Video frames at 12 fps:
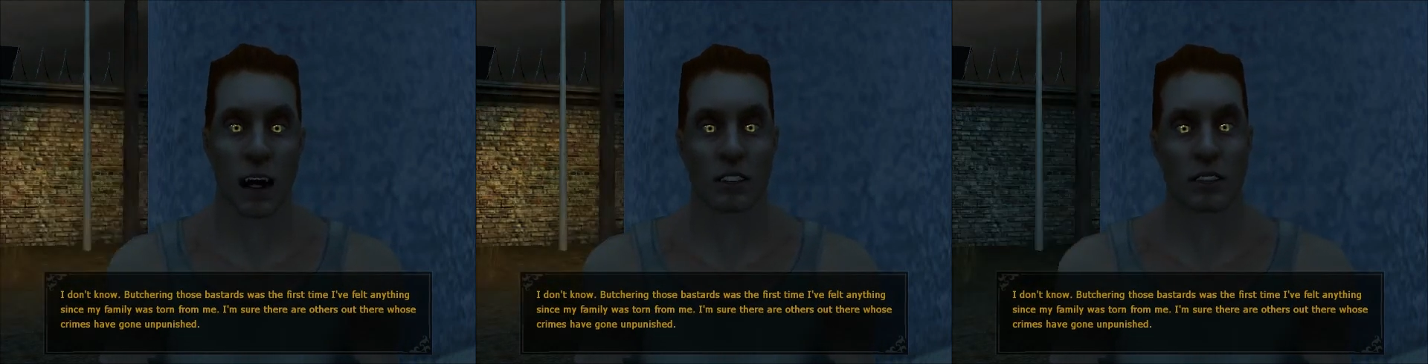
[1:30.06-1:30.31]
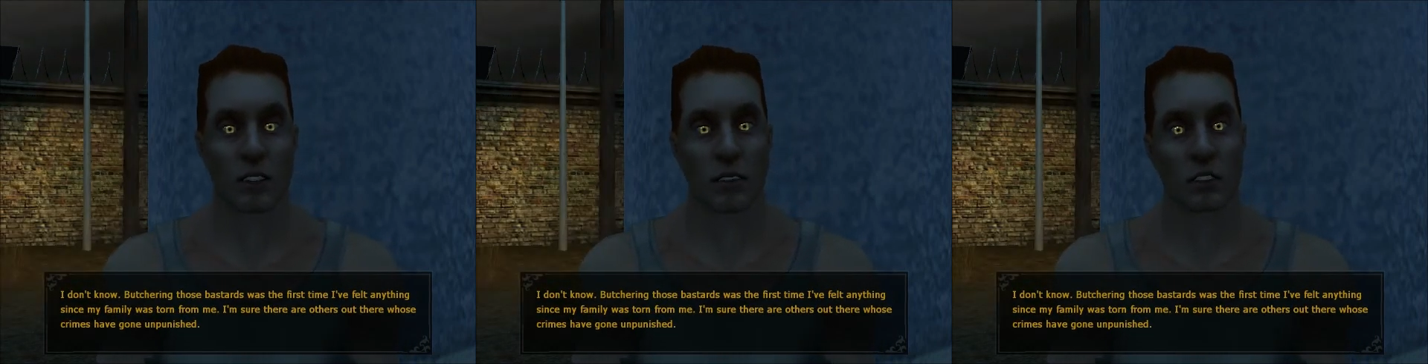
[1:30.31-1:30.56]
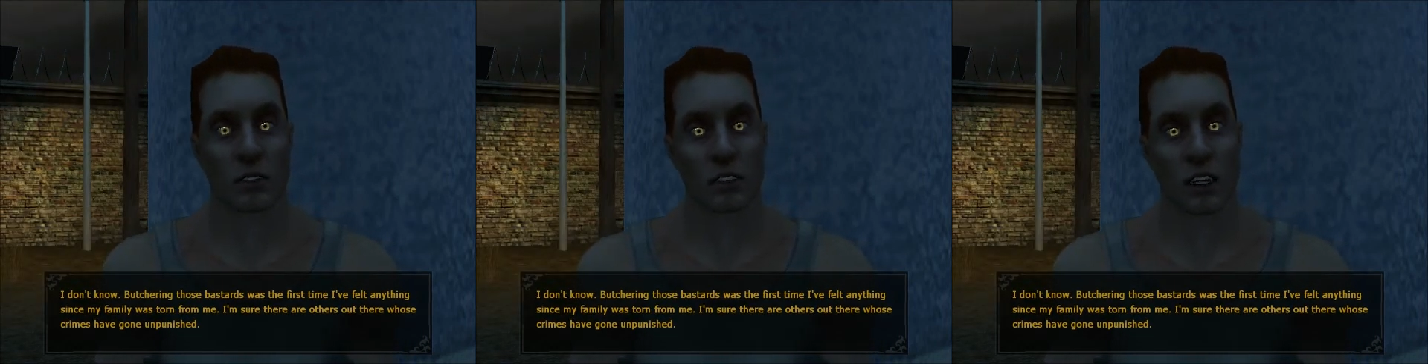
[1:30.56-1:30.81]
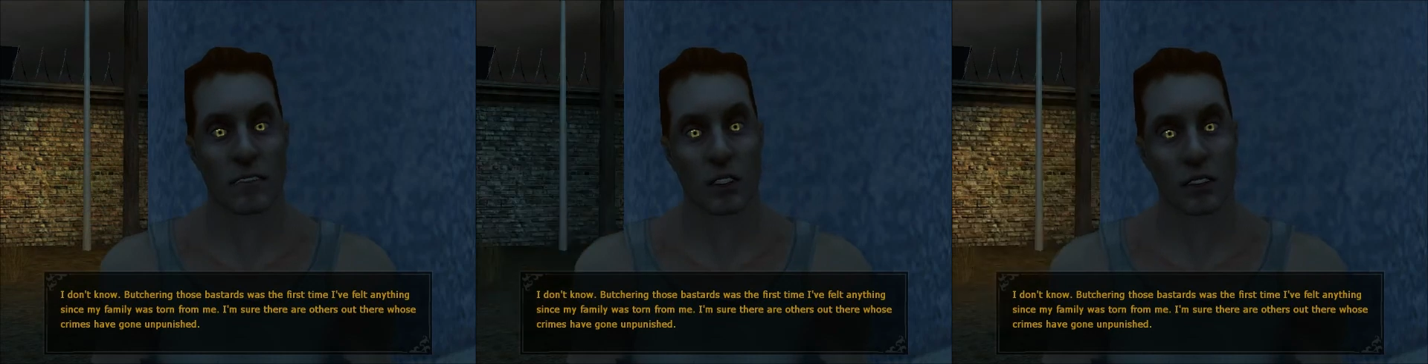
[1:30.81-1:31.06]
those
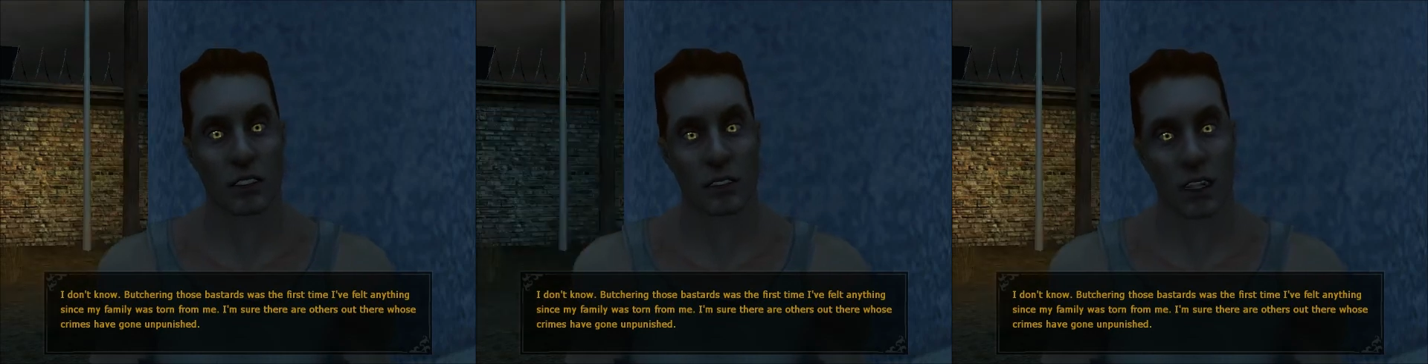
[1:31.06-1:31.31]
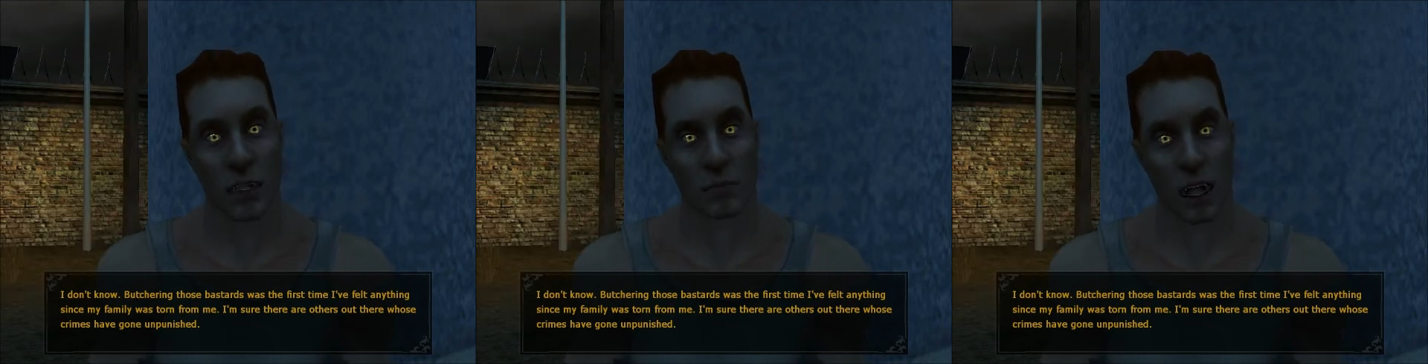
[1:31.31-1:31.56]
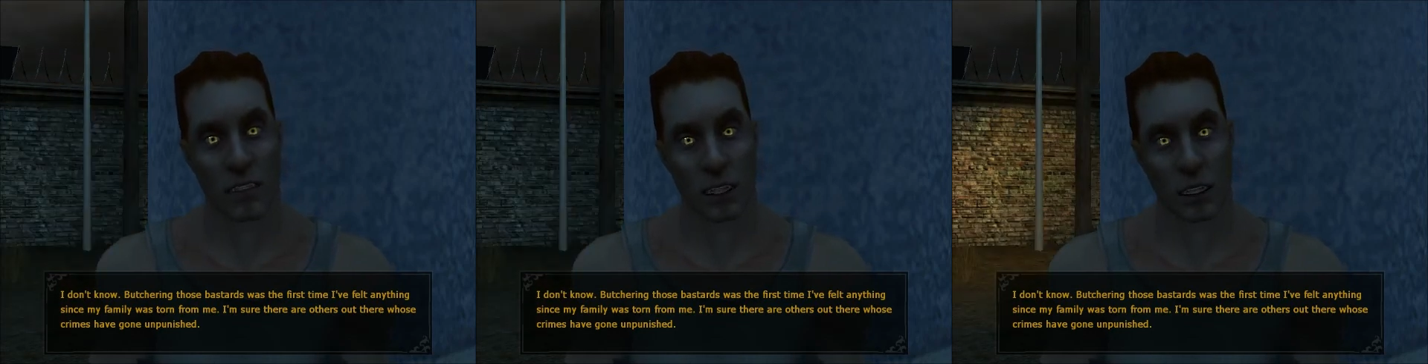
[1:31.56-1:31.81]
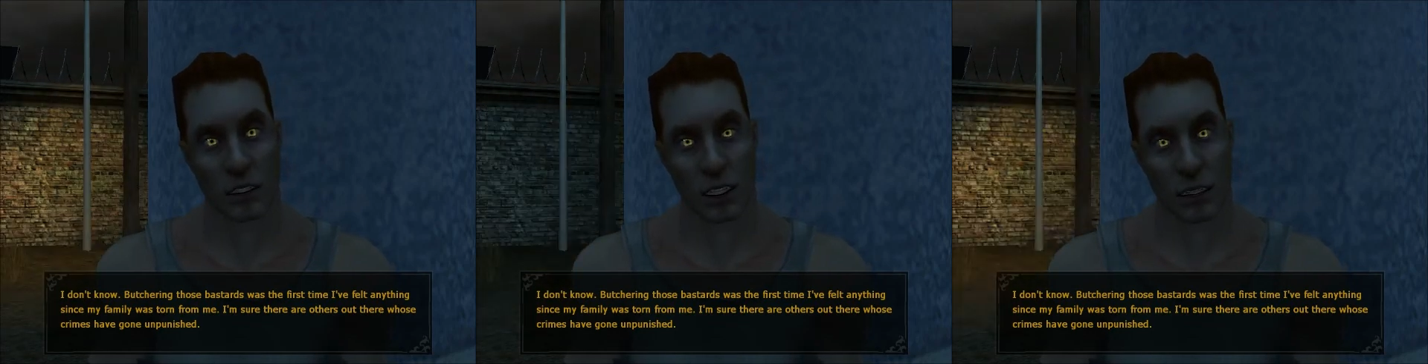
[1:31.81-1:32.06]
bastards was the first
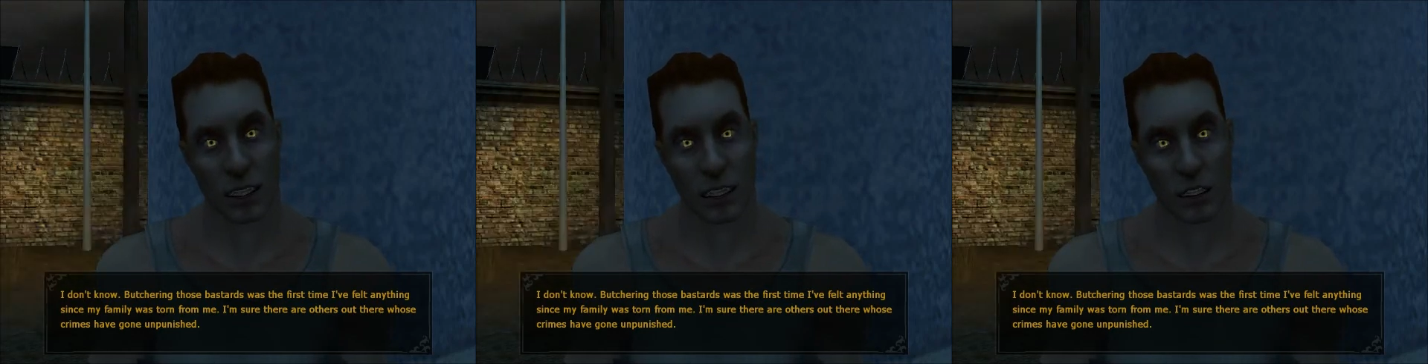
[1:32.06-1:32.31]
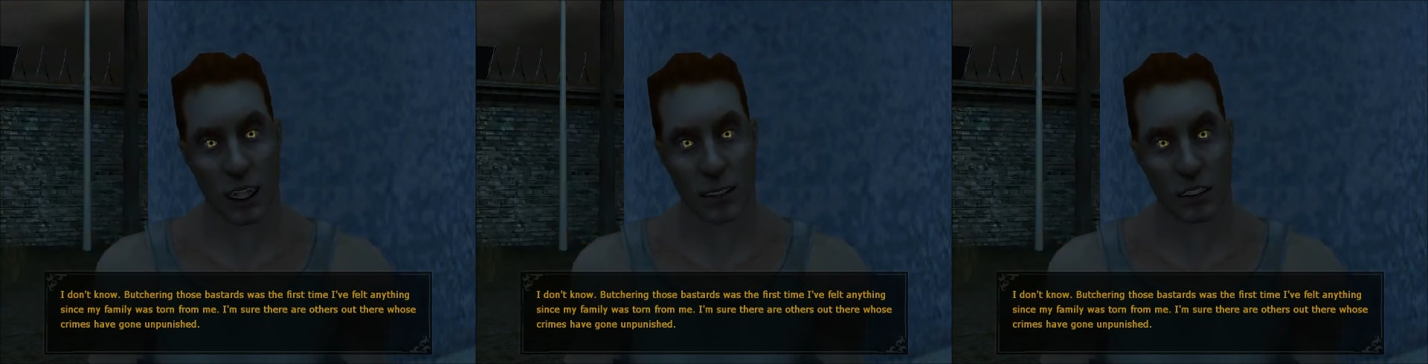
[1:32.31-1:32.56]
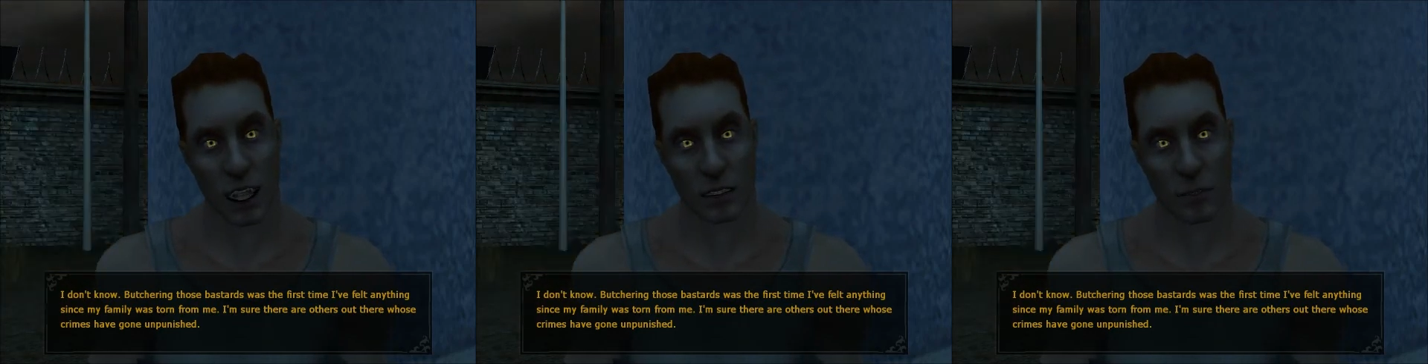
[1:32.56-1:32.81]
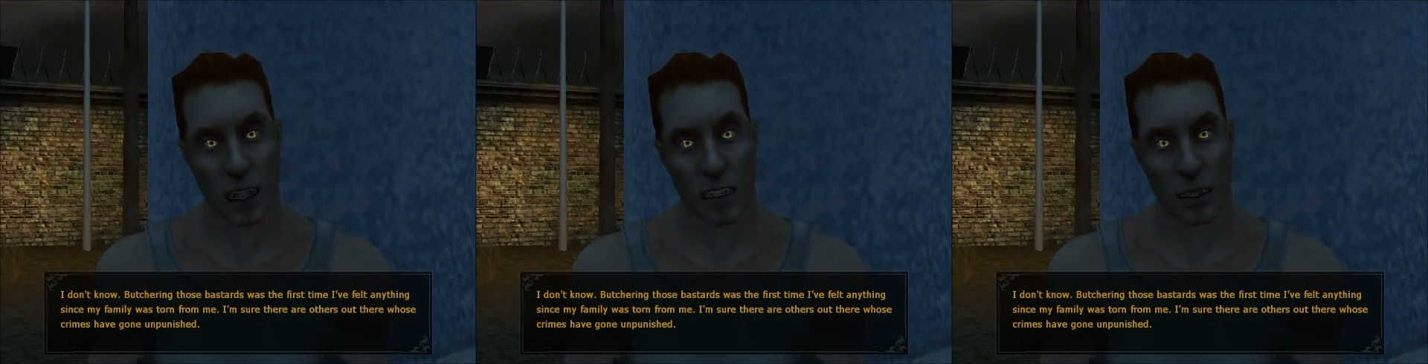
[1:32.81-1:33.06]
time I felt
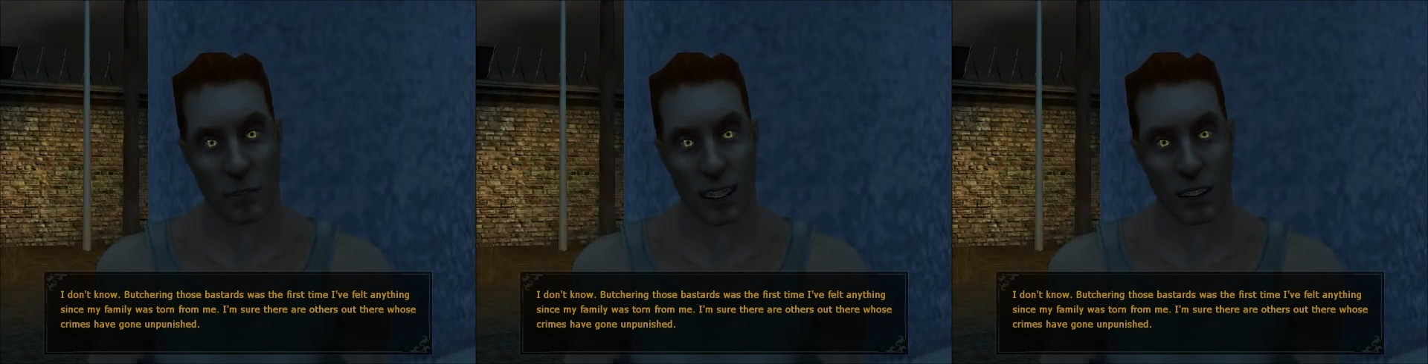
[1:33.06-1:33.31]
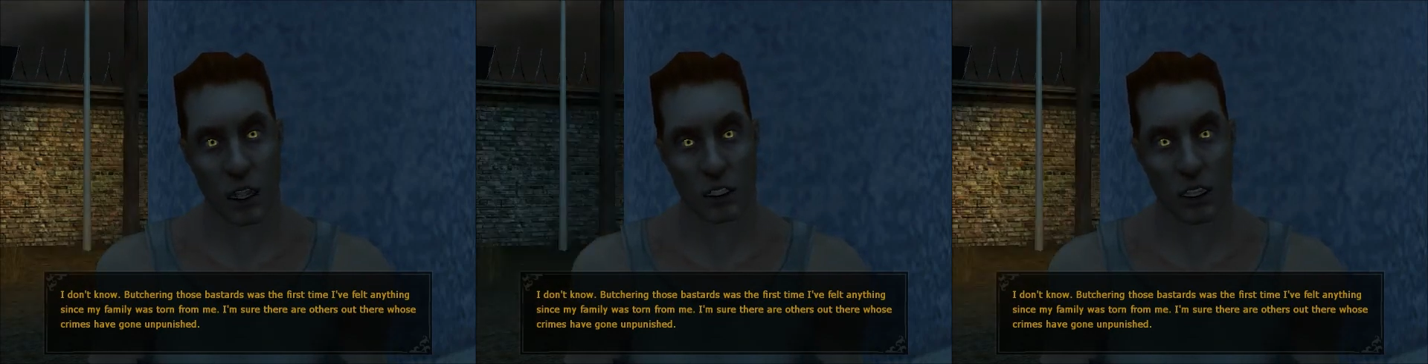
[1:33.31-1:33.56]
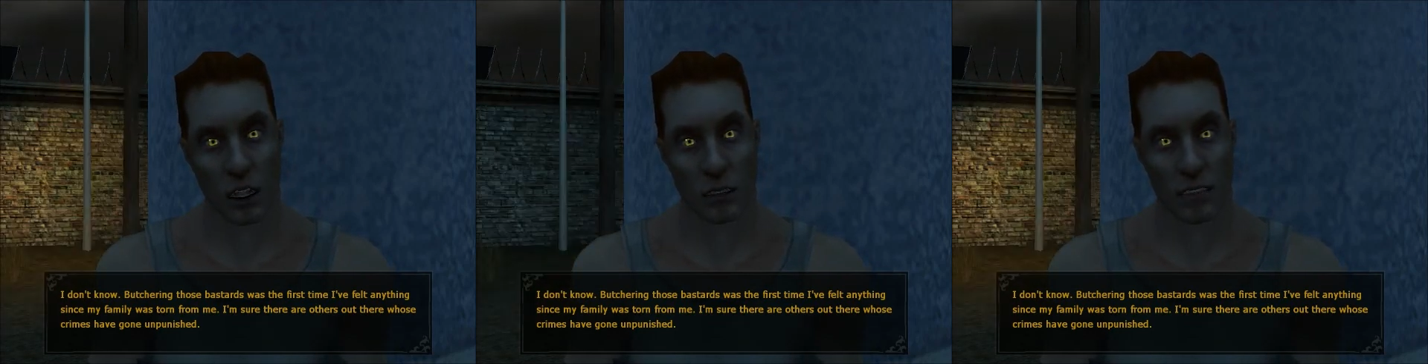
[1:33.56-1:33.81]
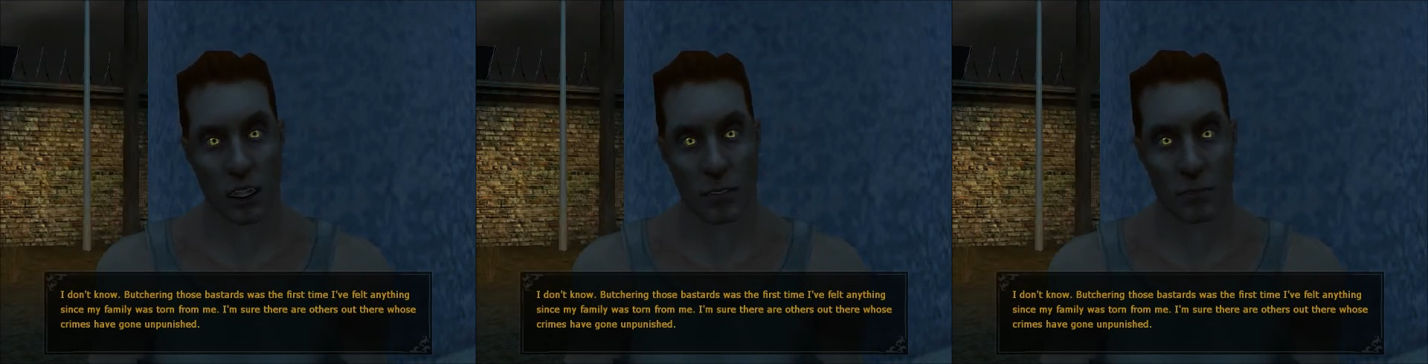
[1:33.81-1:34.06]
anything since my family
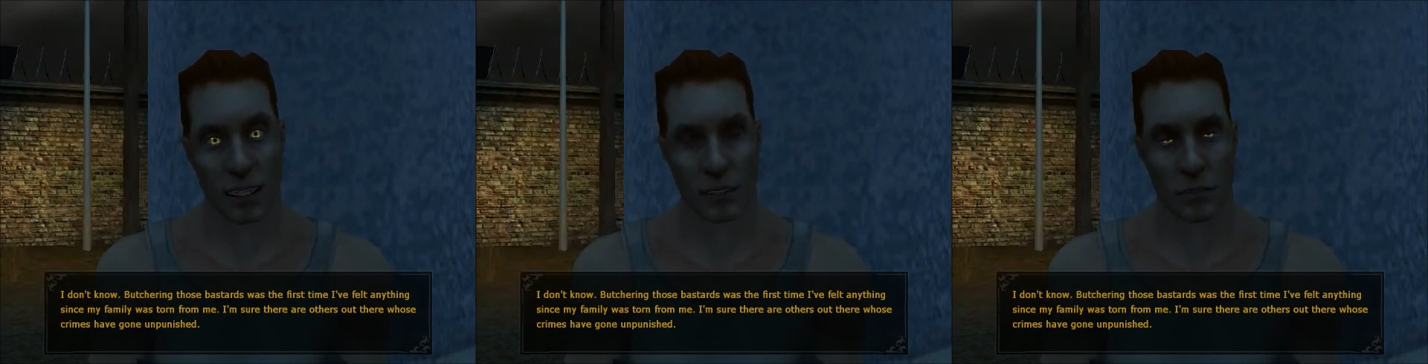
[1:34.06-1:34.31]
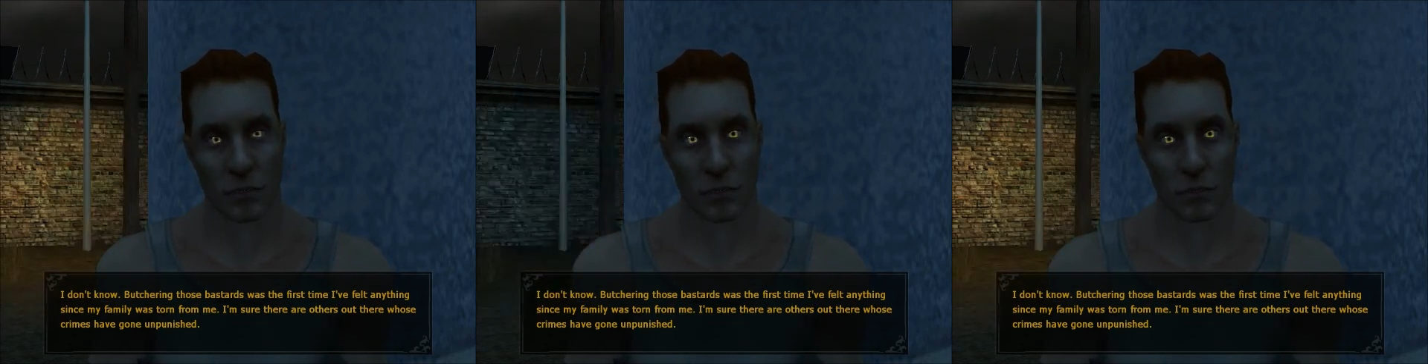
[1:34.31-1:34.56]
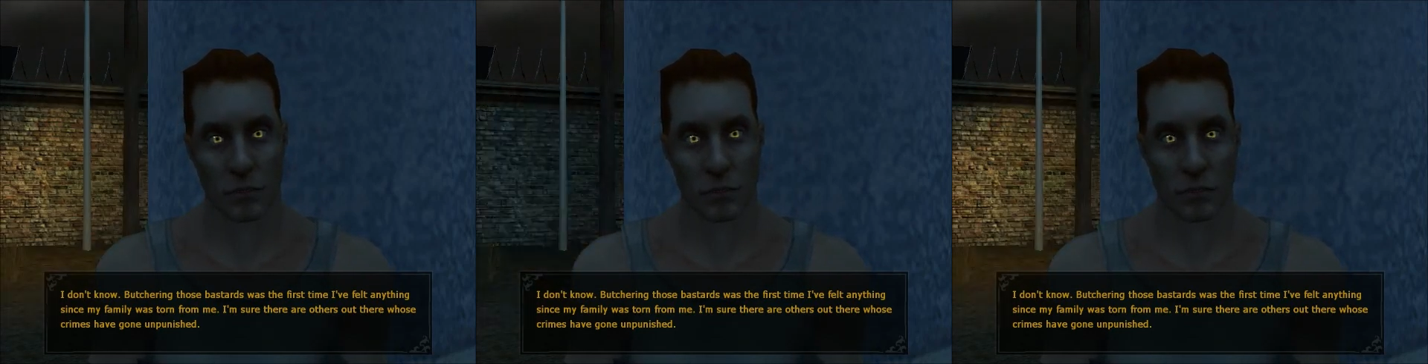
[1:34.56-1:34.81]
was torn from me.